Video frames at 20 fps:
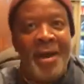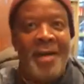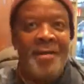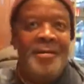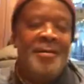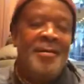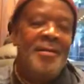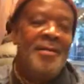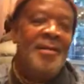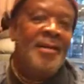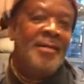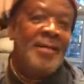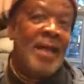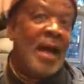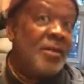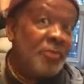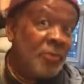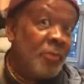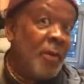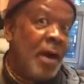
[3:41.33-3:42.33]
Right. Yeah.
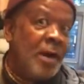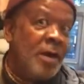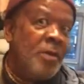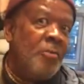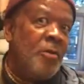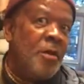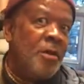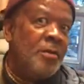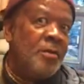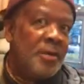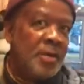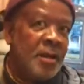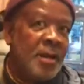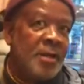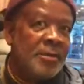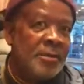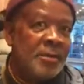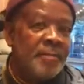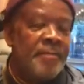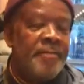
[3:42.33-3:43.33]
That's why he wanted us.